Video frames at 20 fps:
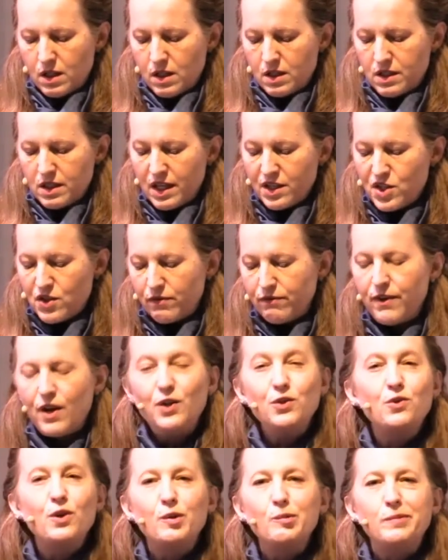Such
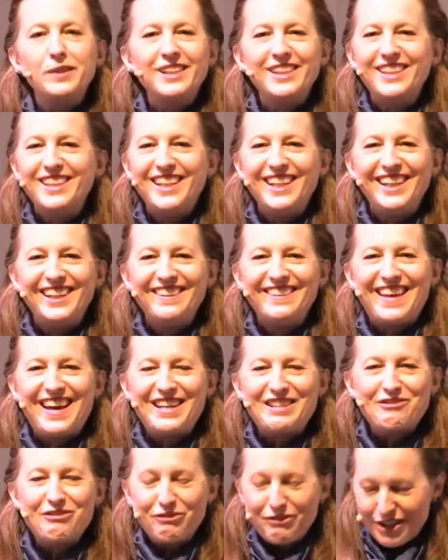vulnerability in
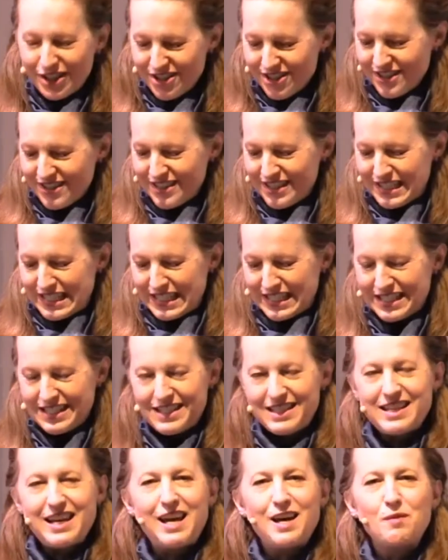that first
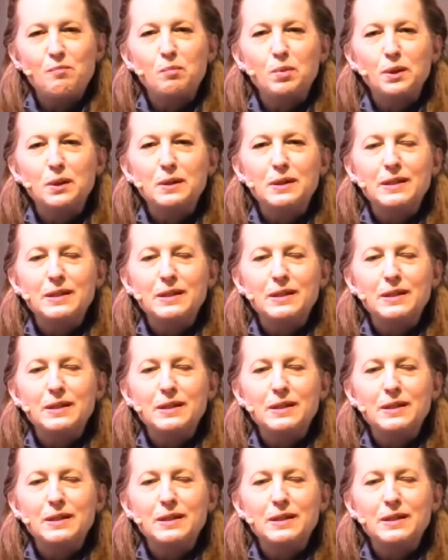step.